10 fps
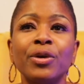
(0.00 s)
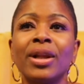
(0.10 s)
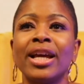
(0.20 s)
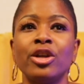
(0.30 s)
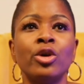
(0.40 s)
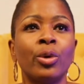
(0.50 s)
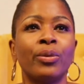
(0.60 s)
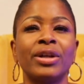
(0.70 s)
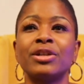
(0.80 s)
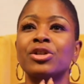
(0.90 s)
like,
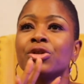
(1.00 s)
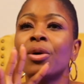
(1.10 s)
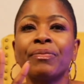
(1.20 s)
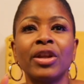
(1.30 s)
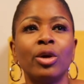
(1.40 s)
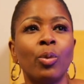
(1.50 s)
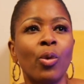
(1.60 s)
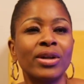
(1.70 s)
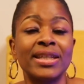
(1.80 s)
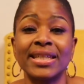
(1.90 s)
there's something
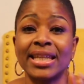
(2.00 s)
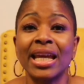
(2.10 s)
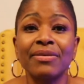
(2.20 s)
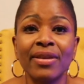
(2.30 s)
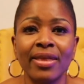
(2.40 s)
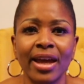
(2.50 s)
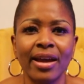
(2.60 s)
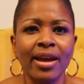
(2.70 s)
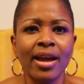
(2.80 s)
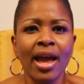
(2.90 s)
worth saving there,
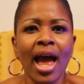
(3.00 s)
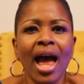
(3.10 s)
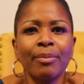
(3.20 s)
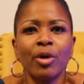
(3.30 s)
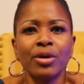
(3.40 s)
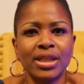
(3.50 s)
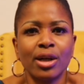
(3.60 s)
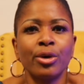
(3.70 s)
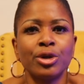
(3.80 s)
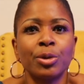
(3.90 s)
I'm going to
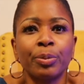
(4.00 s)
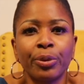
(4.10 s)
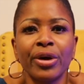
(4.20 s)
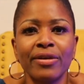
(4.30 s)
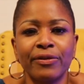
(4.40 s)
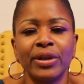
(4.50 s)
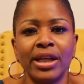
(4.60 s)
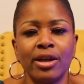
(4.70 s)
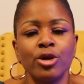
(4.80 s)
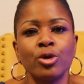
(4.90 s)
tell you to
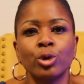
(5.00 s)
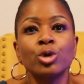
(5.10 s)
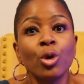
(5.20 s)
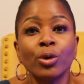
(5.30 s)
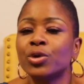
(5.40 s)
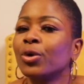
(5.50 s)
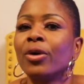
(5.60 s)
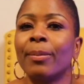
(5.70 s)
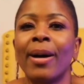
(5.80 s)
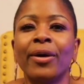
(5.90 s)
prayerfully, talk to
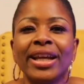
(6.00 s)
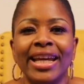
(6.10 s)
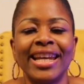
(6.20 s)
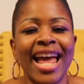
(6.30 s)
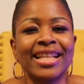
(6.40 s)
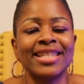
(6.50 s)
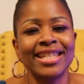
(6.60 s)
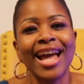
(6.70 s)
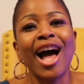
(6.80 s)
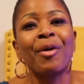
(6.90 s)
God about it and
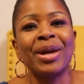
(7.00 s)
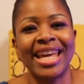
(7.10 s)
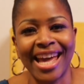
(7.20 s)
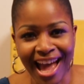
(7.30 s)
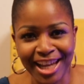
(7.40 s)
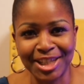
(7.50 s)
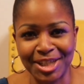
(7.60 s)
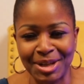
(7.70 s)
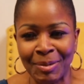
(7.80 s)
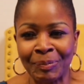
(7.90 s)
see how it guides
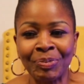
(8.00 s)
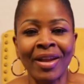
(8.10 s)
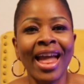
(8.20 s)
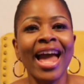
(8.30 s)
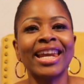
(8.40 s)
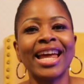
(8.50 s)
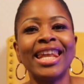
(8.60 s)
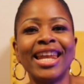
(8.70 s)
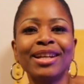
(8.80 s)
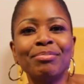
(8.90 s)
you. And
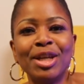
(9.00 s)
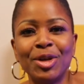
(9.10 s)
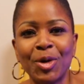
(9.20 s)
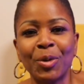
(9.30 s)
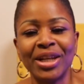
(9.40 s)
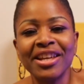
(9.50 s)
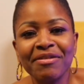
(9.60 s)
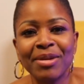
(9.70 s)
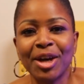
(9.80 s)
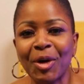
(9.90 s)
let me know, leave
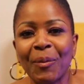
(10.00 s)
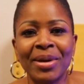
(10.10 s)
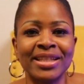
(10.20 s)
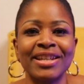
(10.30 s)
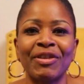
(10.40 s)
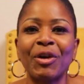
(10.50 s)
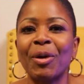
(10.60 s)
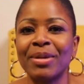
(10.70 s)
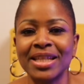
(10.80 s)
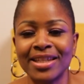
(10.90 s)
me a comment in the
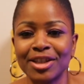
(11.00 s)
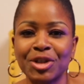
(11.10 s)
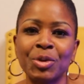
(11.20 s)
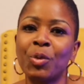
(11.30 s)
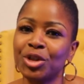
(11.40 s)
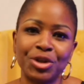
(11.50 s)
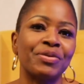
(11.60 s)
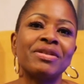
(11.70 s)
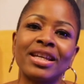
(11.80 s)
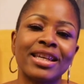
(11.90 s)
comment section what you
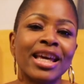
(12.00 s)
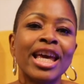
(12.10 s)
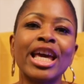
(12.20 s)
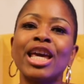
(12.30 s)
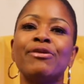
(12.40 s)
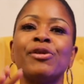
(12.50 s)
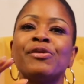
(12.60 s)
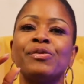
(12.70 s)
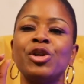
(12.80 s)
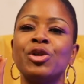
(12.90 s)
think. If
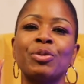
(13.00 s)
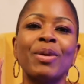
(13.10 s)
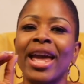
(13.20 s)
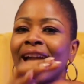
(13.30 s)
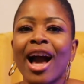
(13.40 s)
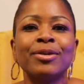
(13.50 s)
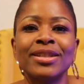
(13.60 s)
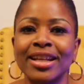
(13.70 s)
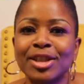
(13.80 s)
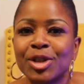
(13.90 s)
you've,
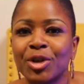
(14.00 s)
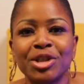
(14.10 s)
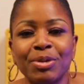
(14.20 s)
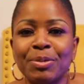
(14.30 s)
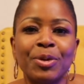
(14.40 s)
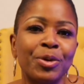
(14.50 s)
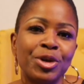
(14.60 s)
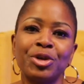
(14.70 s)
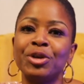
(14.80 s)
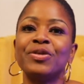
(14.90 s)
encountered such people,
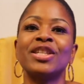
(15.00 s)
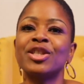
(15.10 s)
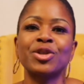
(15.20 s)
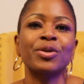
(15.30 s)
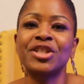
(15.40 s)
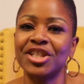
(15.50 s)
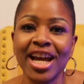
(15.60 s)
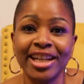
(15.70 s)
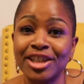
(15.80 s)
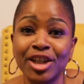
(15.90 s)
you've seen such
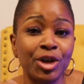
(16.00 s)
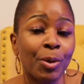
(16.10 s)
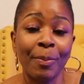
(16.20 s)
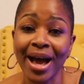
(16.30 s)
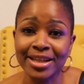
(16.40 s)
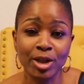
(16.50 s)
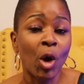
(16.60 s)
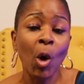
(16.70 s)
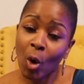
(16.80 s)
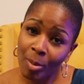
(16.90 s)
signs in your past,
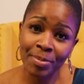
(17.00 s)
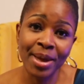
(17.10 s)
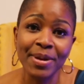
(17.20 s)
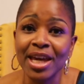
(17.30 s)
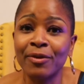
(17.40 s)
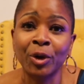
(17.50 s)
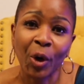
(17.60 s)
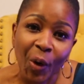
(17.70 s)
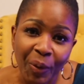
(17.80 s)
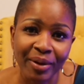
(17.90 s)
or maybe even
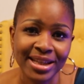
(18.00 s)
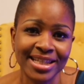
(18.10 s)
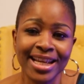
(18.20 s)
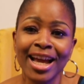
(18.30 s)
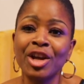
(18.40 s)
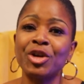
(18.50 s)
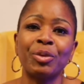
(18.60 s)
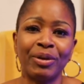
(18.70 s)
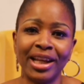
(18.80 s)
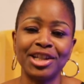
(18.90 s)
current,
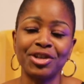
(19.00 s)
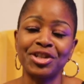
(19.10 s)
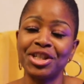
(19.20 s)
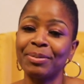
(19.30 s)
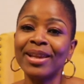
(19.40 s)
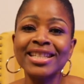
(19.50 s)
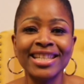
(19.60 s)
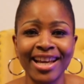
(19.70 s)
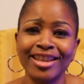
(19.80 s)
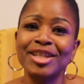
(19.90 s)
relationship. Let's
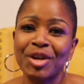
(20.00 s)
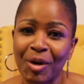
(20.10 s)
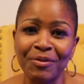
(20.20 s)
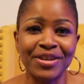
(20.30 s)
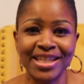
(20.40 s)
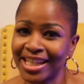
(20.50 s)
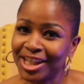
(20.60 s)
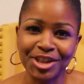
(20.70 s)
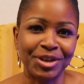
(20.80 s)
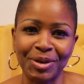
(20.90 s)
get this
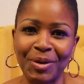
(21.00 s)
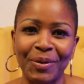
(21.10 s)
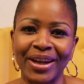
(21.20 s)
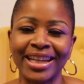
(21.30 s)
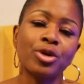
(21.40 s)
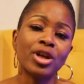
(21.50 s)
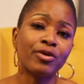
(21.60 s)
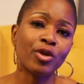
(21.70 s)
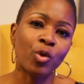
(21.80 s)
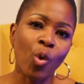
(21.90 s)
conversation going. So if
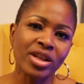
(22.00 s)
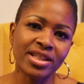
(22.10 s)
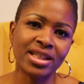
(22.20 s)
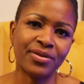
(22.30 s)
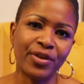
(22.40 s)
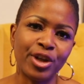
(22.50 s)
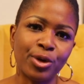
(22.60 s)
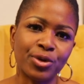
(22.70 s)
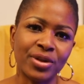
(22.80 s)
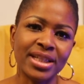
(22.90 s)
you've watched these
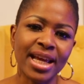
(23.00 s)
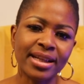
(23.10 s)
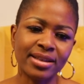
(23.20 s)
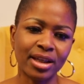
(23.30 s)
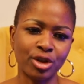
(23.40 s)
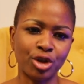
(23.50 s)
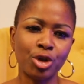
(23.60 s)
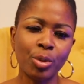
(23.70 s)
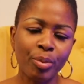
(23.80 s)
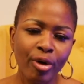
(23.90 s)
videos to this extent,
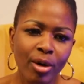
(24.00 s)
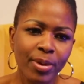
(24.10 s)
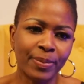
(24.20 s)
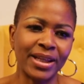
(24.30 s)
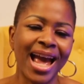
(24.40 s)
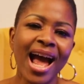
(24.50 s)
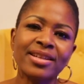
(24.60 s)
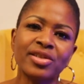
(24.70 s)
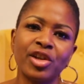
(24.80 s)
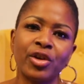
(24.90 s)
you're probably
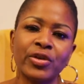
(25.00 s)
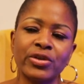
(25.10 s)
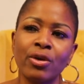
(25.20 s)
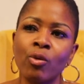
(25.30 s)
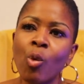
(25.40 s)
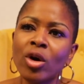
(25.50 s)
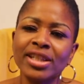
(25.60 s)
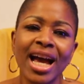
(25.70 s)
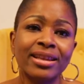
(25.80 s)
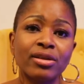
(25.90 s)
asking yourself, what
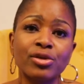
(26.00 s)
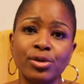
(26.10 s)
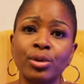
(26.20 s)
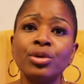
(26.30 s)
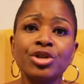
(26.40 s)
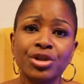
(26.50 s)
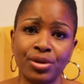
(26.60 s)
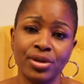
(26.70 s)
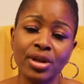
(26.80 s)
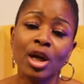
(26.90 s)
are the solutions,